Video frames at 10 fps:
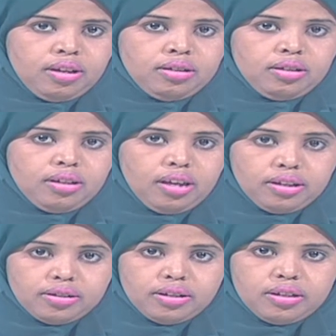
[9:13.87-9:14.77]
The
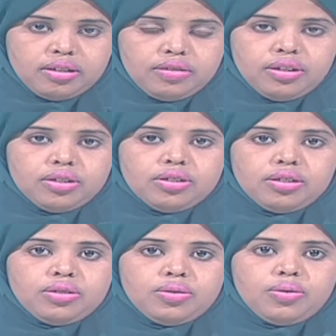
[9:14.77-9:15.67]
Young Executive
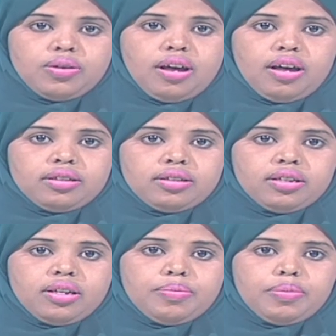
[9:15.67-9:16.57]
Joga and
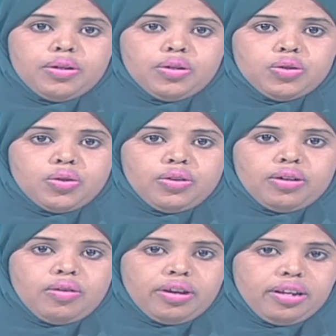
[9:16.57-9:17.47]

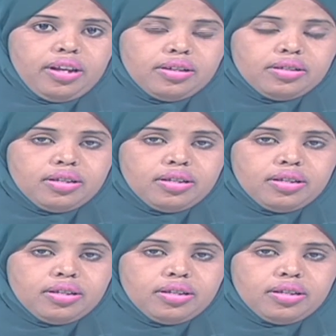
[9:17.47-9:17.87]
Penichok organized